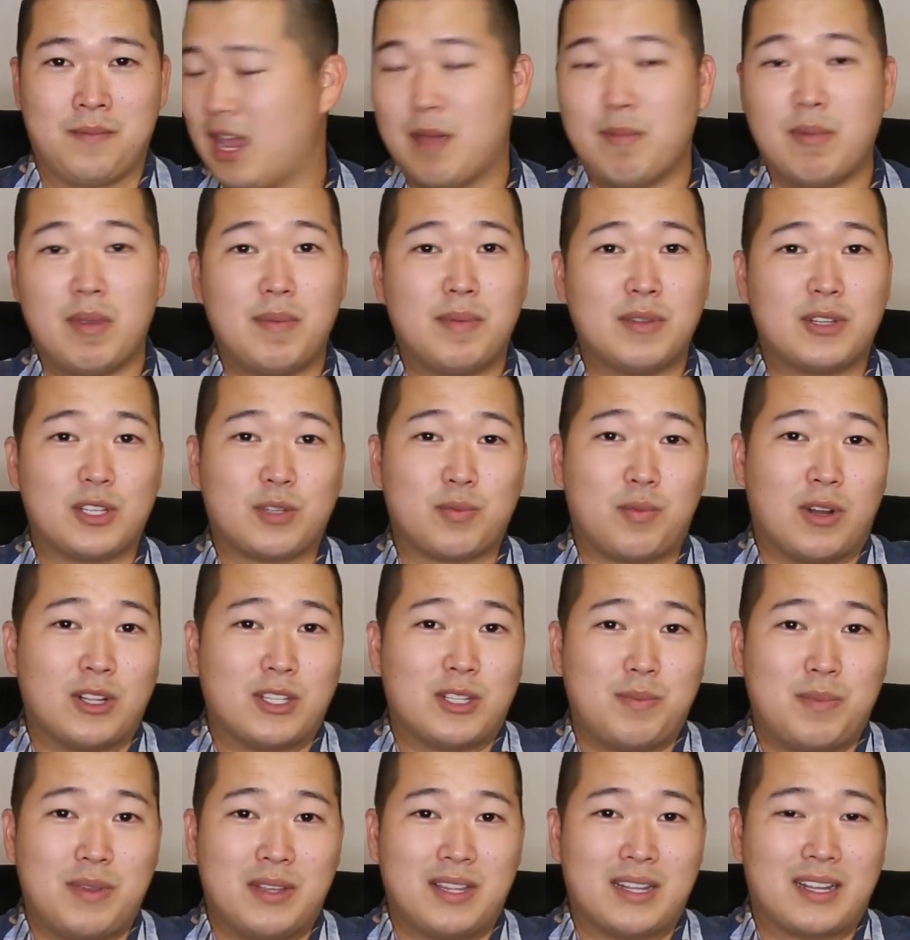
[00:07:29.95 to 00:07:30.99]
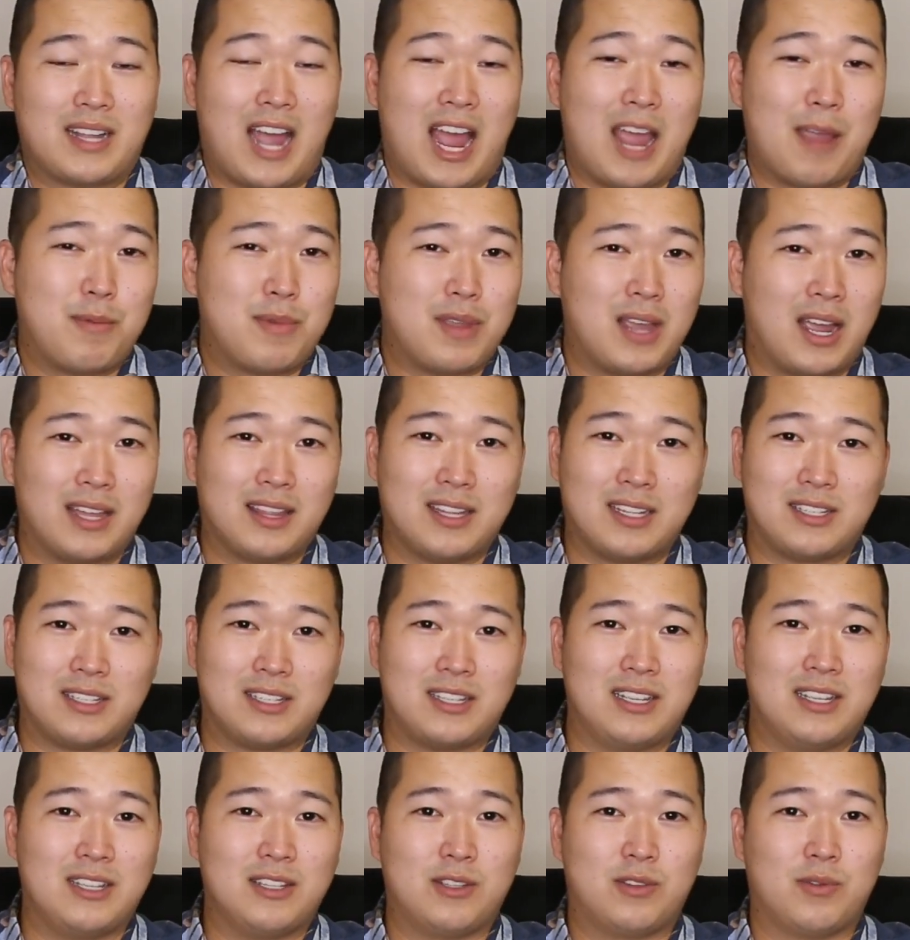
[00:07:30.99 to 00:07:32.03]
And maybe you just want to be the guy behind the
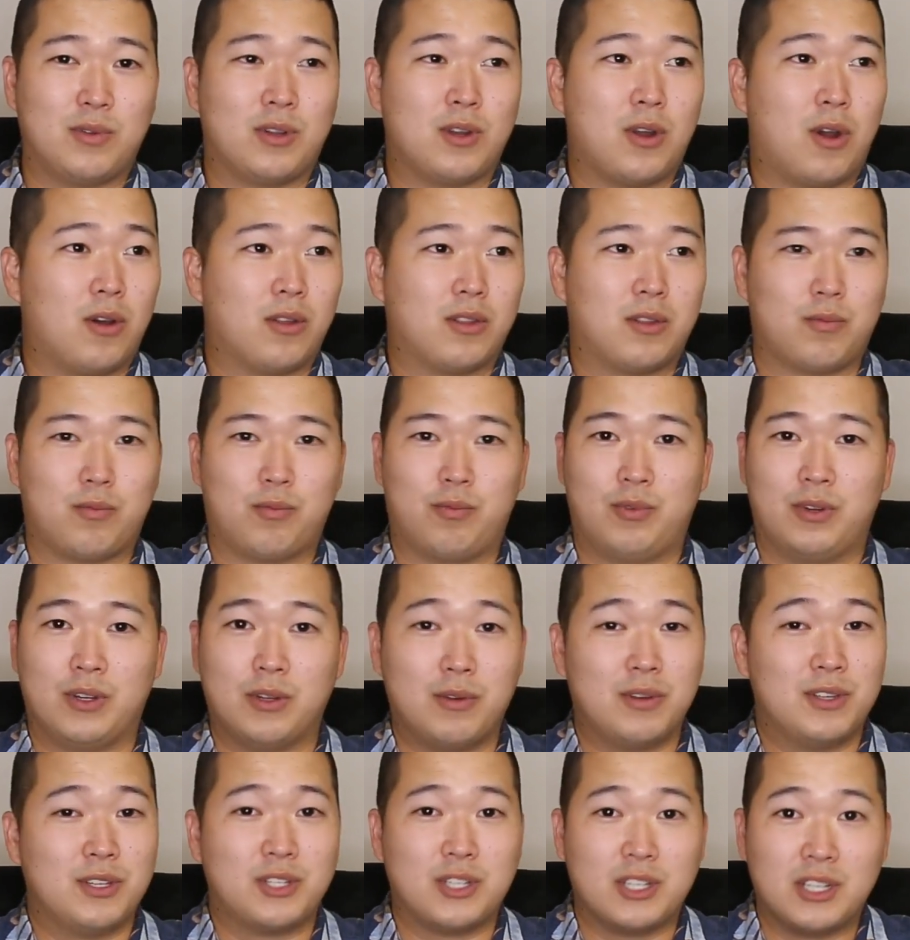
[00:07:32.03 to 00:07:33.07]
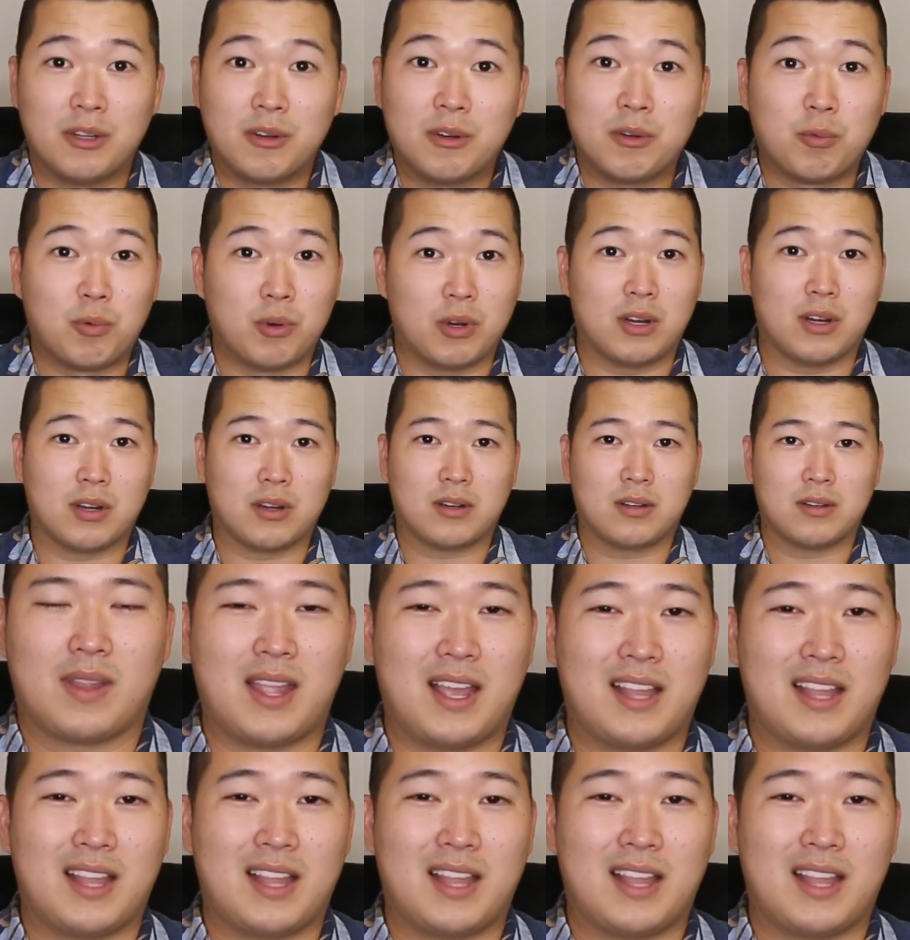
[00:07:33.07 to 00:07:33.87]
scenes doing all the real engineering work.